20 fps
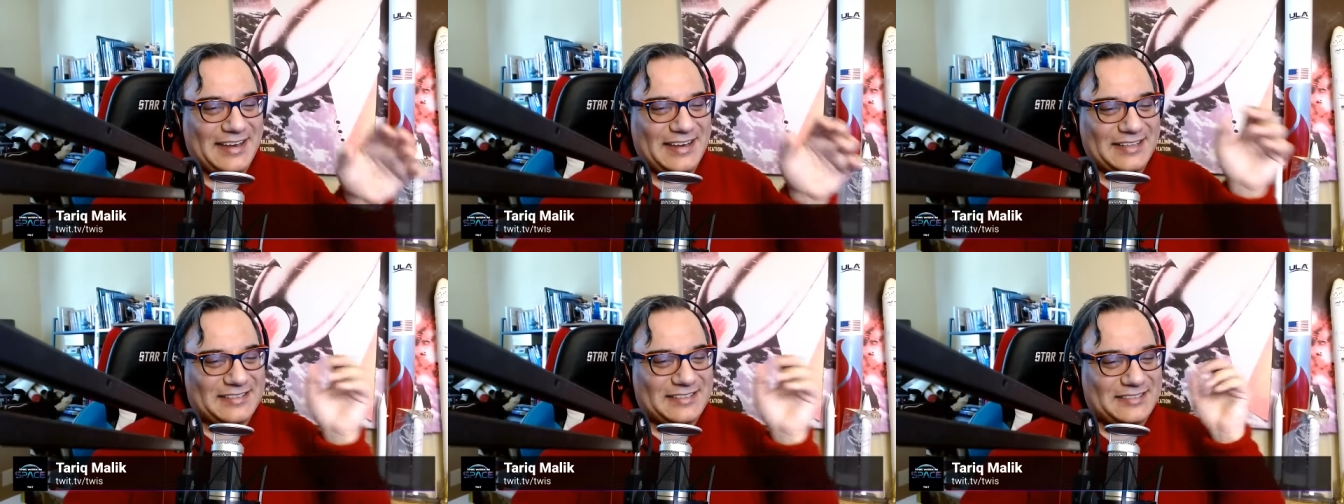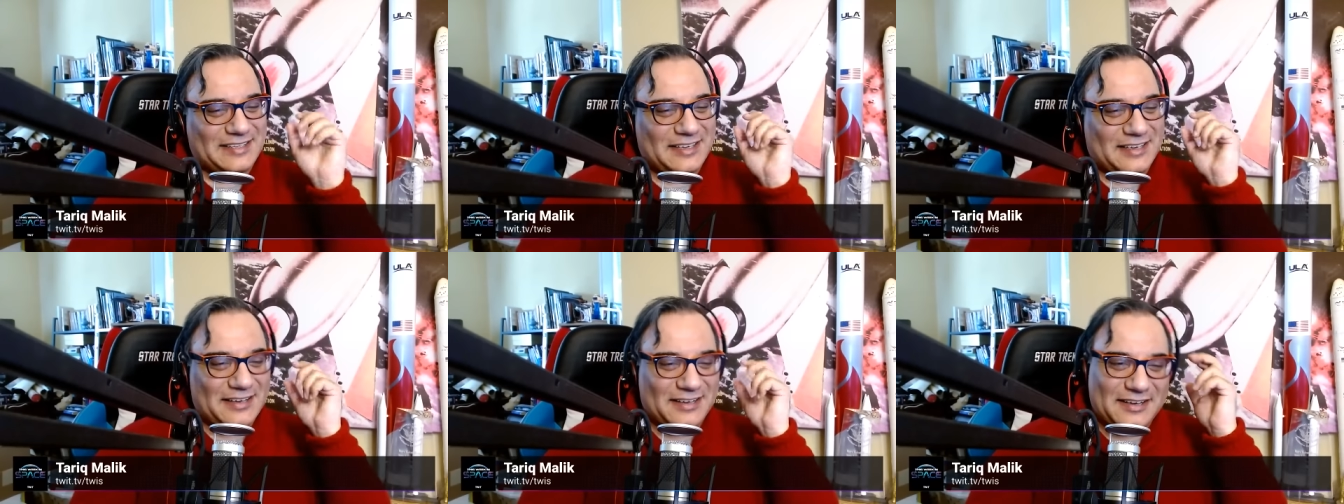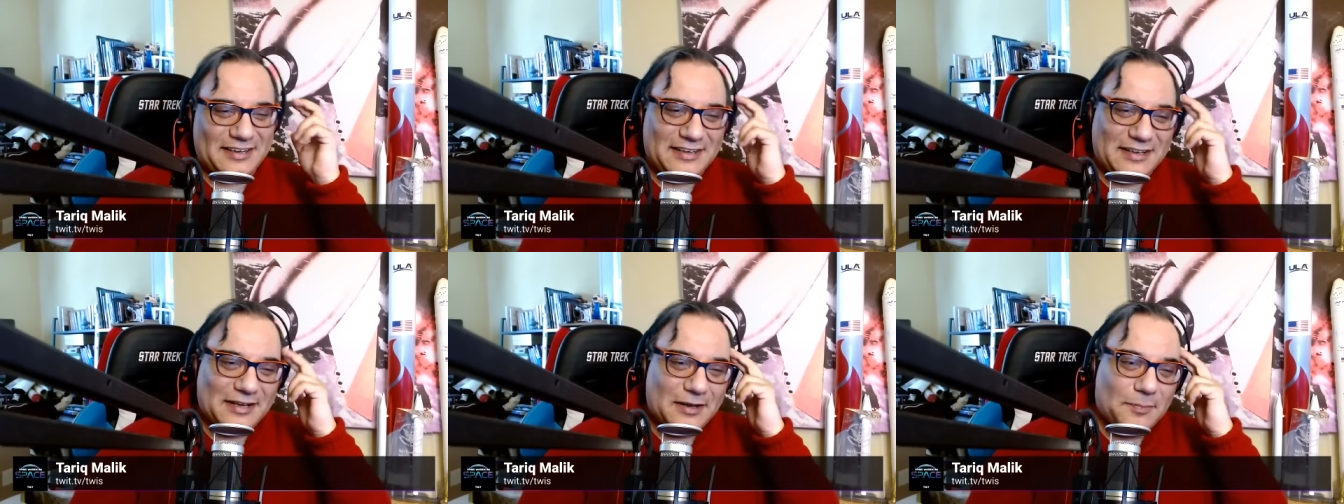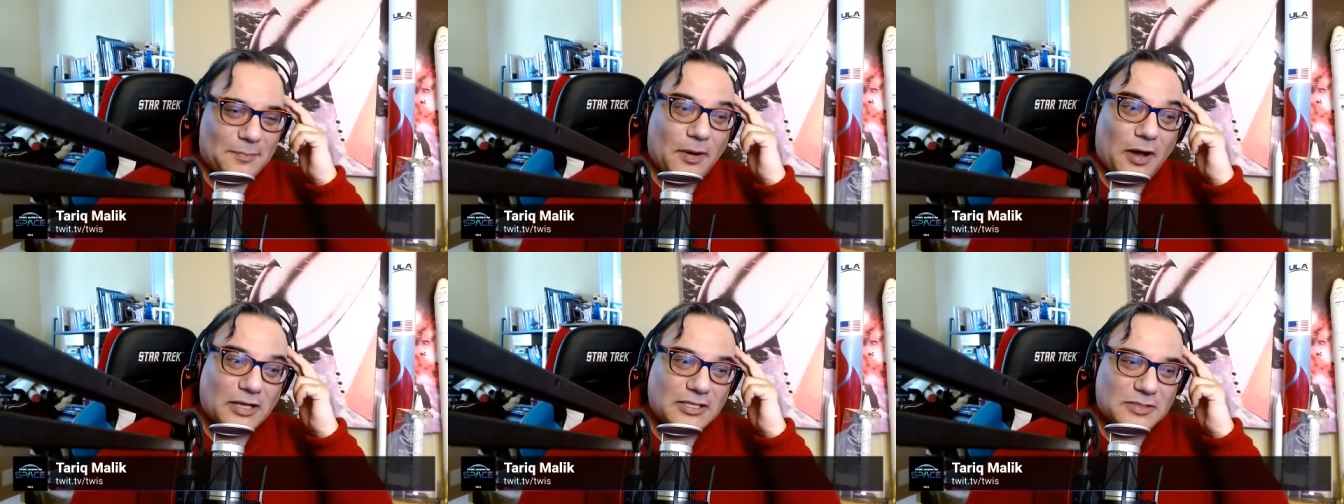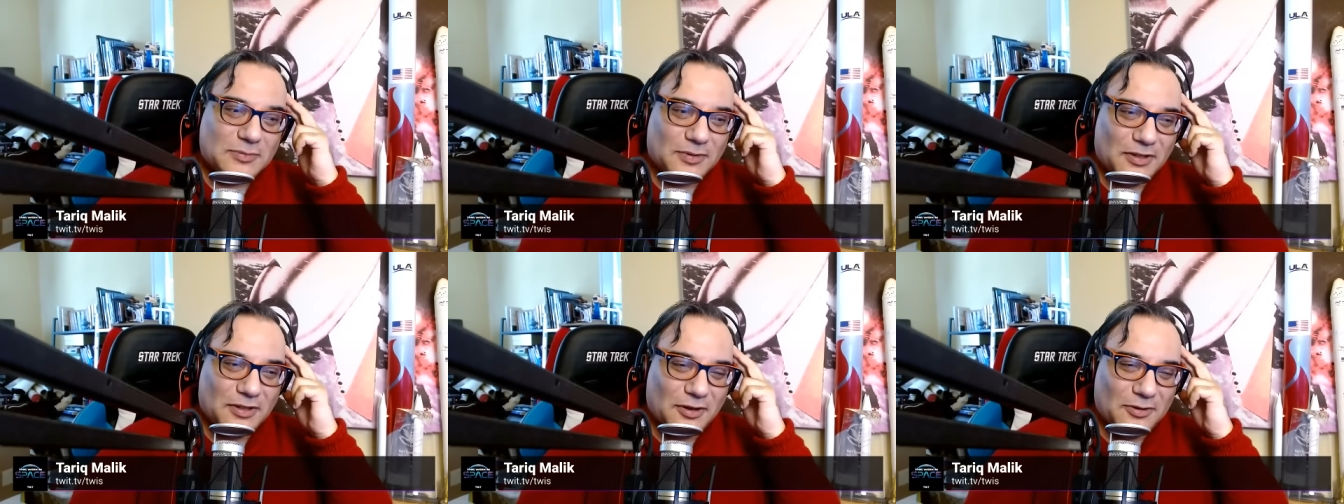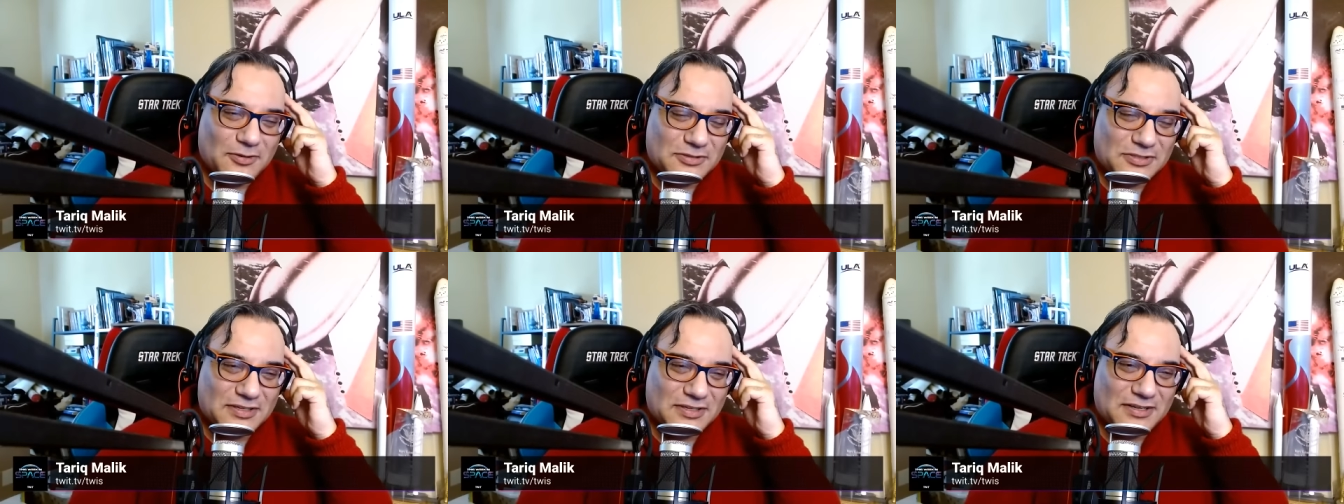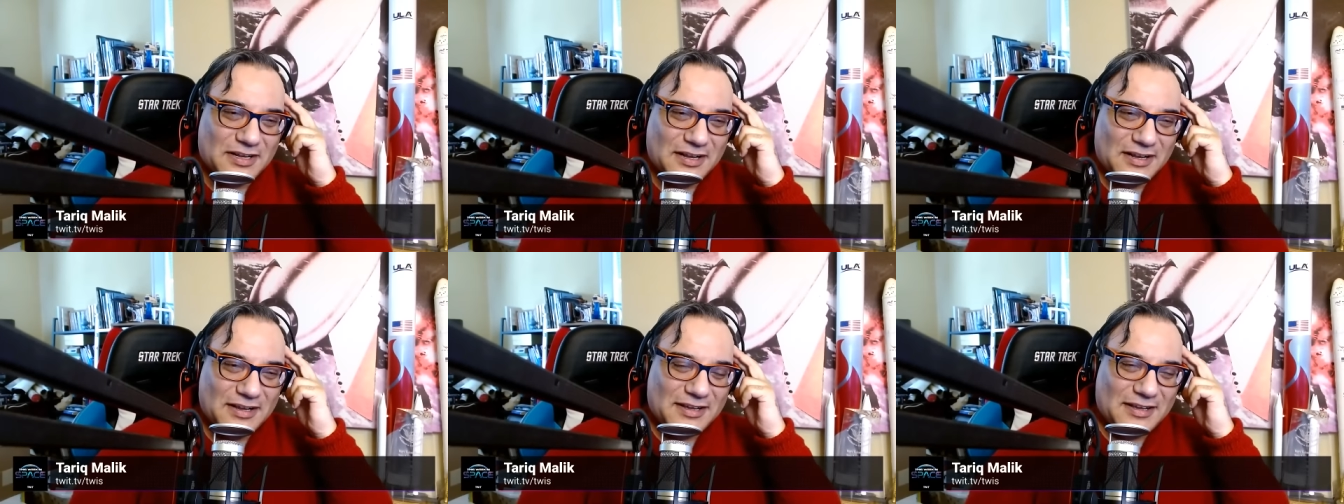it's a possible
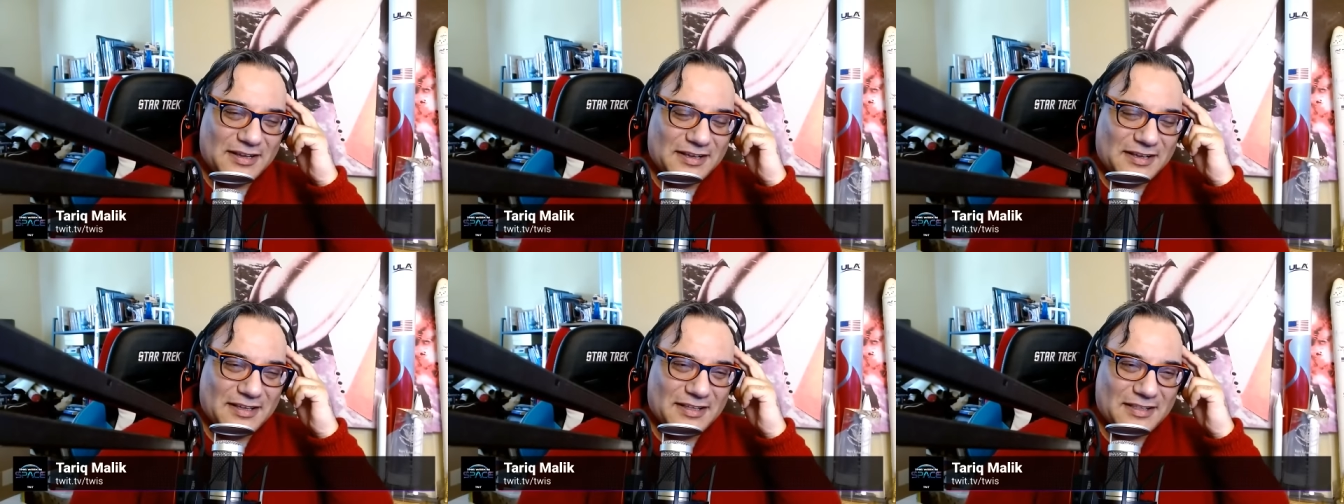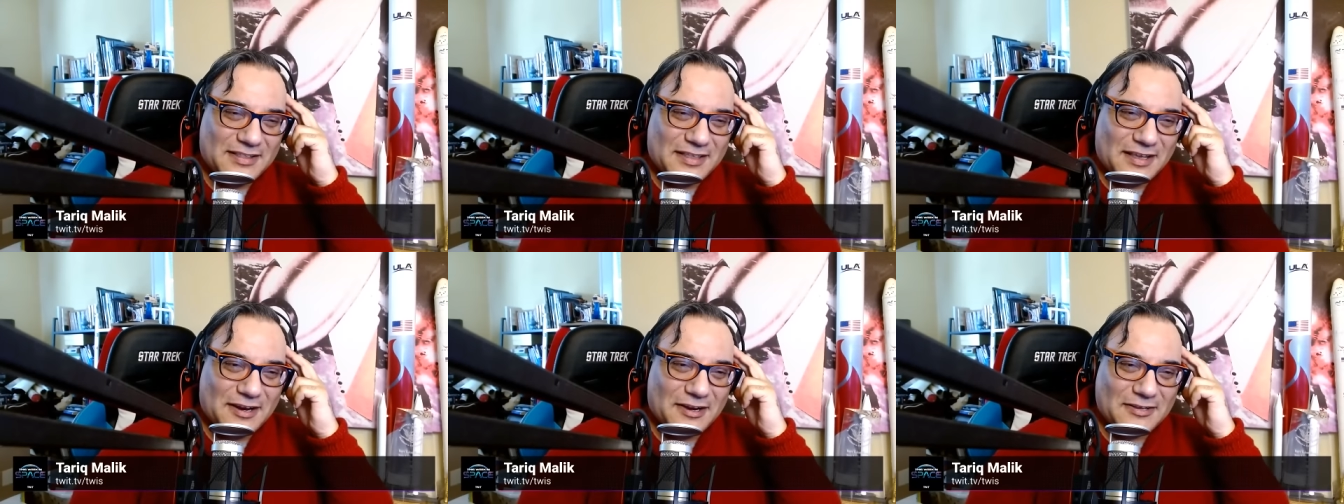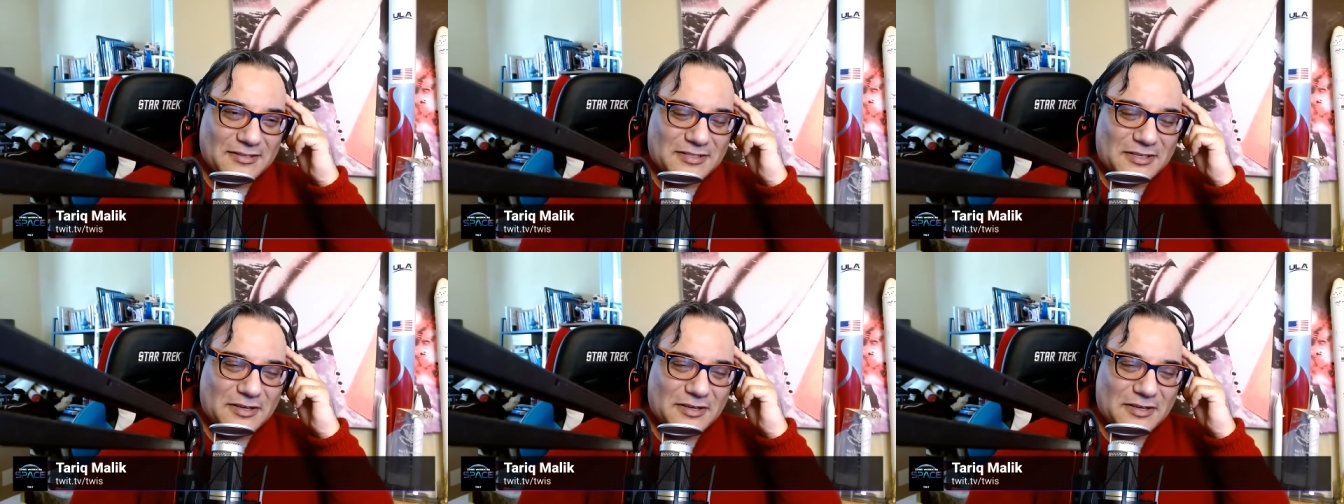ocean there.